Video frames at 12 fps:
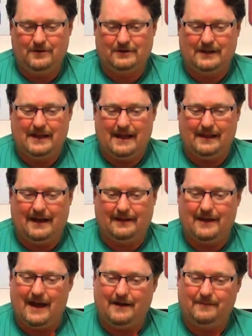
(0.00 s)
Looked a lot
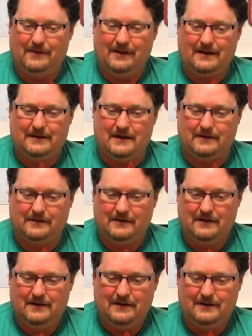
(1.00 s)
like that. But look at
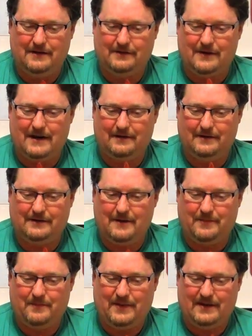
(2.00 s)
this. These are actually
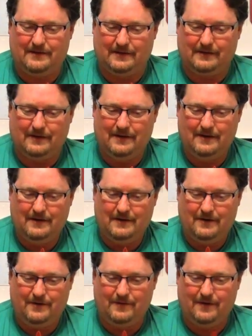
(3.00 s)
separate pieces.
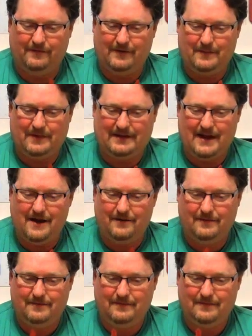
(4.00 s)
You want to flip it
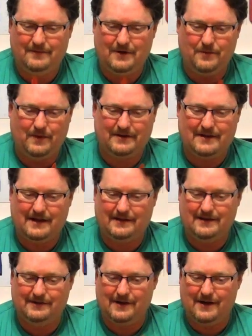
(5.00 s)
down? You want to
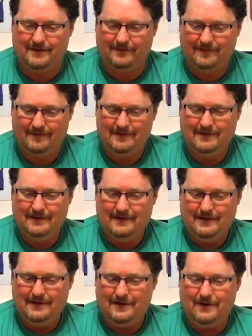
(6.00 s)
take these off?
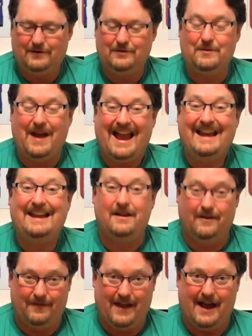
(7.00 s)
You can do
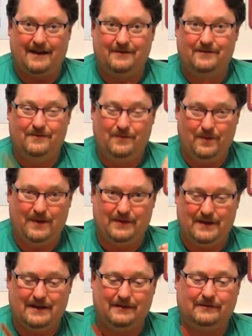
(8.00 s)
any of that
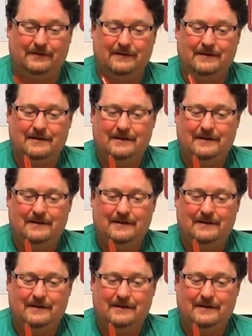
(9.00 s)
with these.